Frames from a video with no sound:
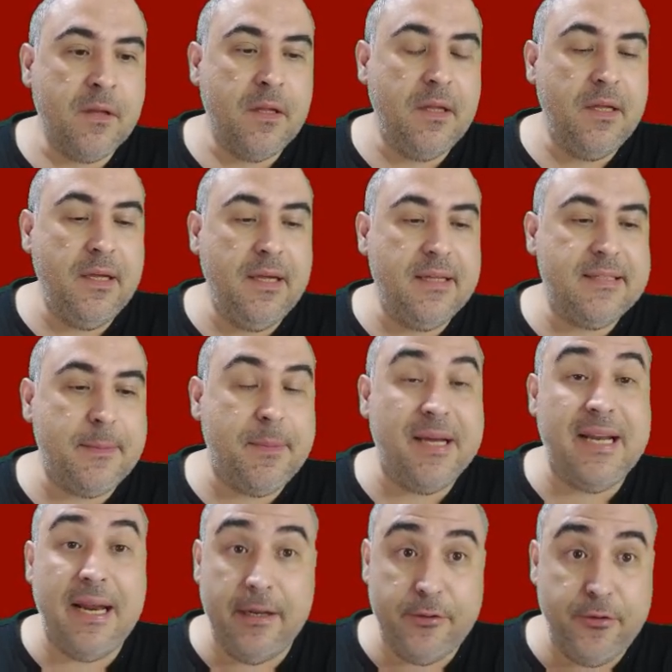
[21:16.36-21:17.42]
is a
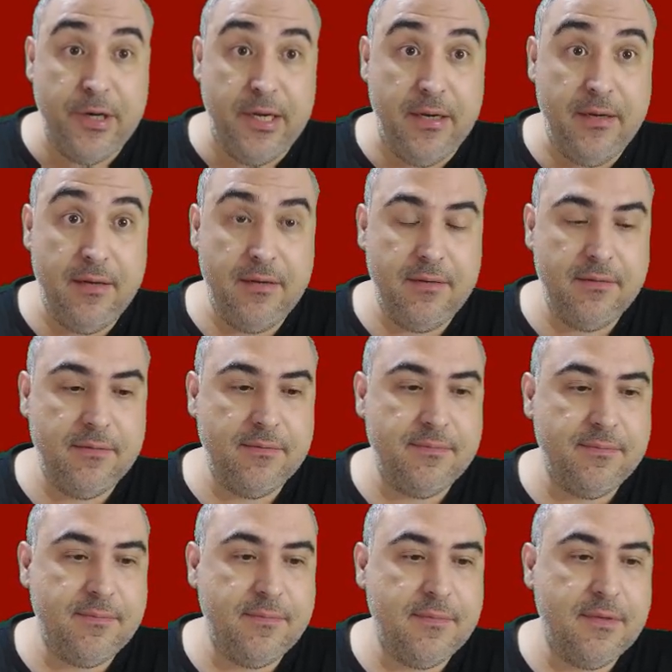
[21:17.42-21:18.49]
banana tree.
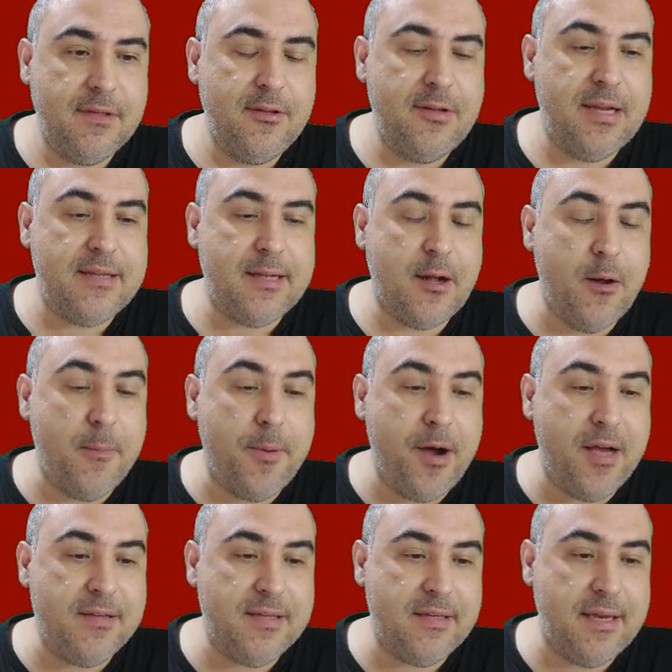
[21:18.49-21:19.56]
So that's a
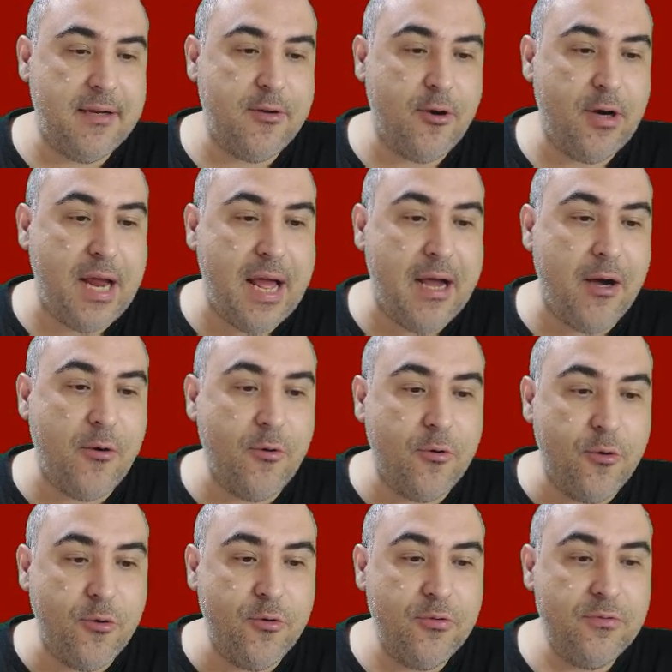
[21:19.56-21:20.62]
composite. And koraha
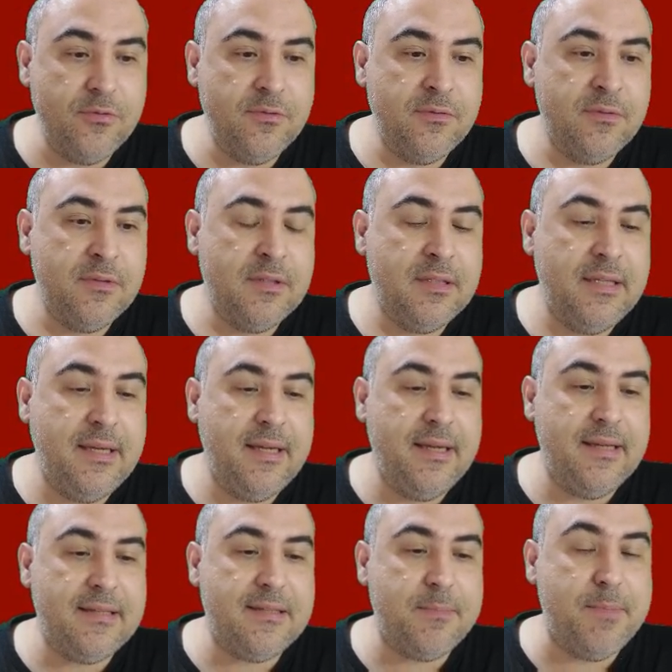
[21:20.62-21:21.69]
uku
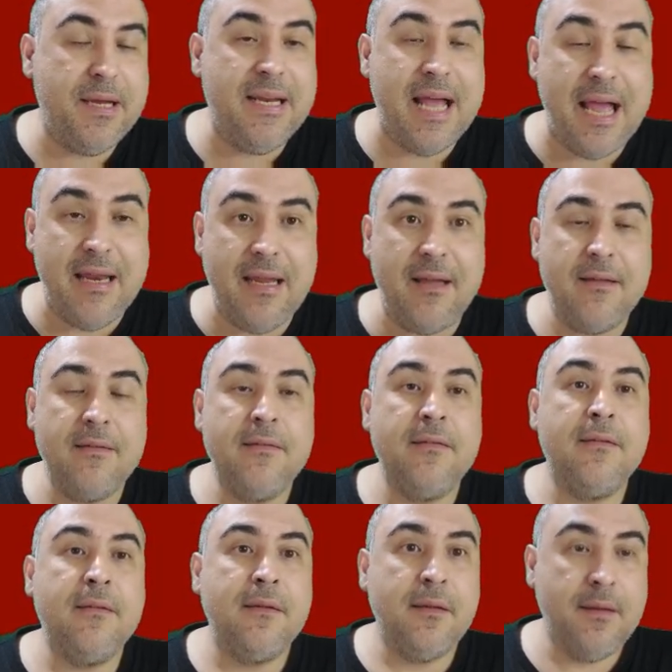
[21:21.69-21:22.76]
is banana
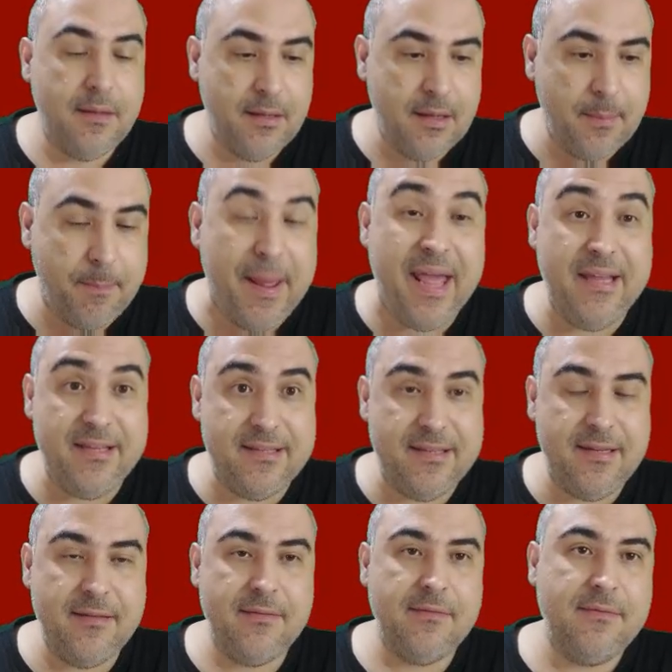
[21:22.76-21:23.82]

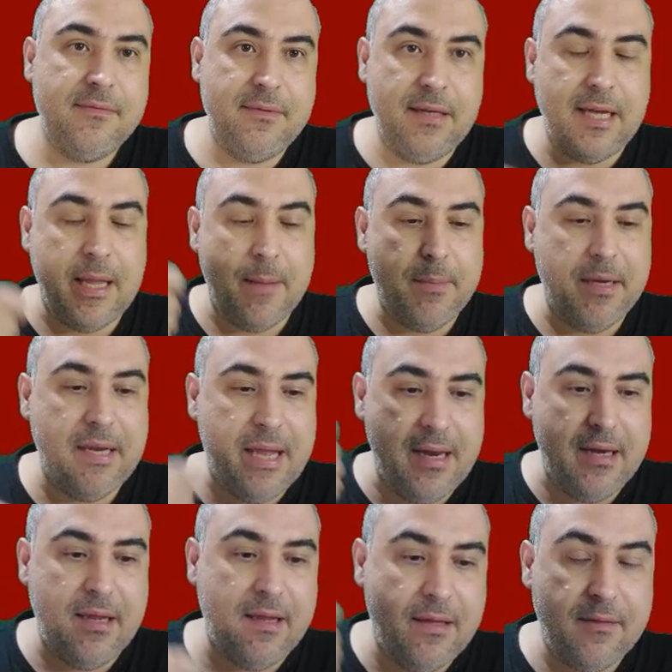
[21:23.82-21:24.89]
paste, like a
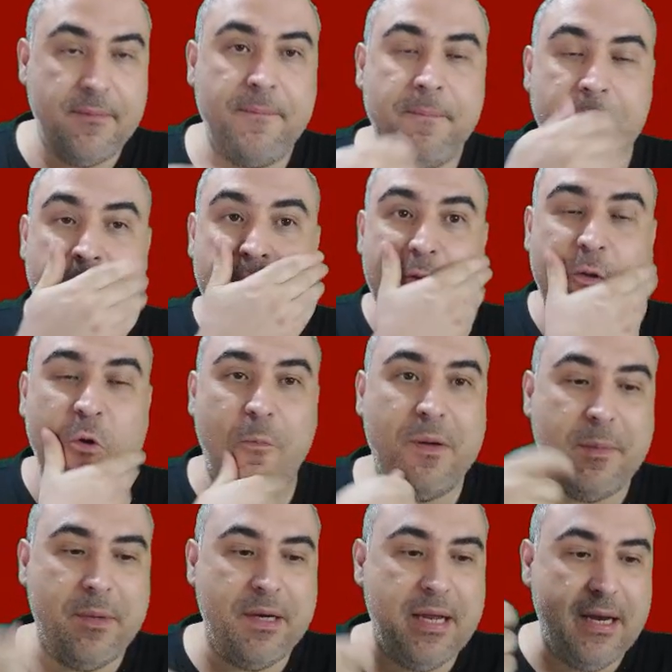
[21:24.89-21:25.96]
banana soup,
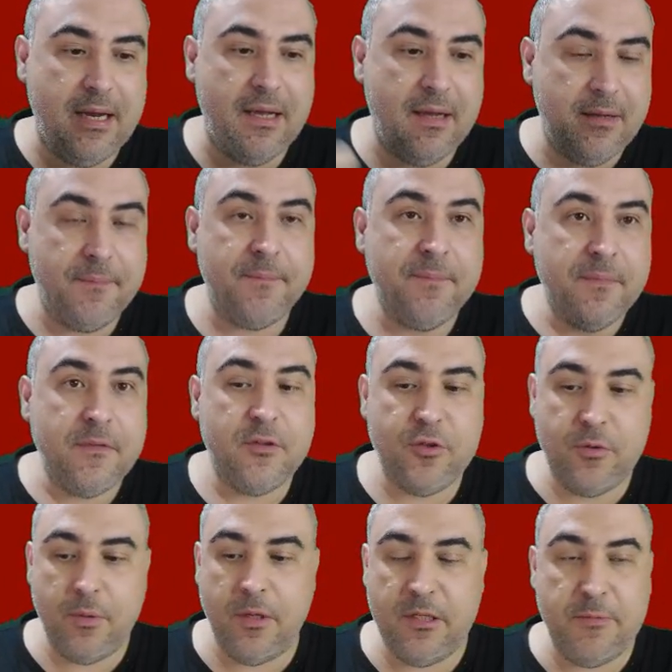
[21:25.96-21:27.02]
a banana
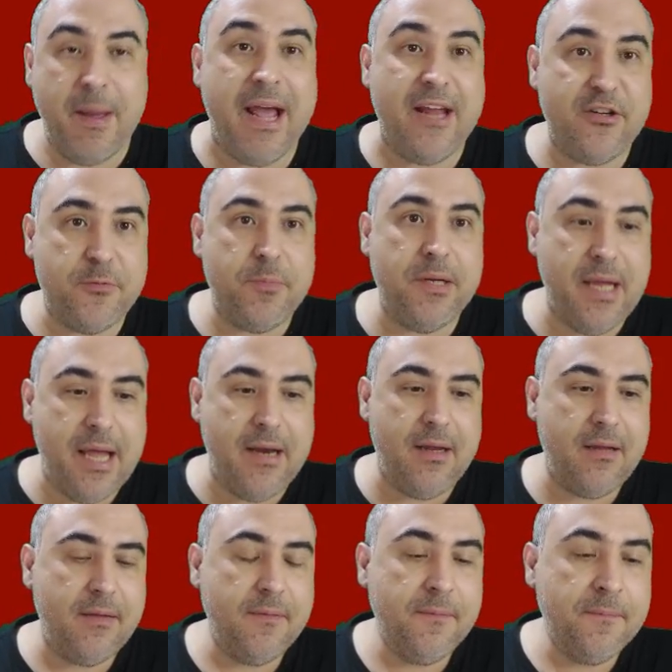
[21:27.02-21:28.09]
smashed banana.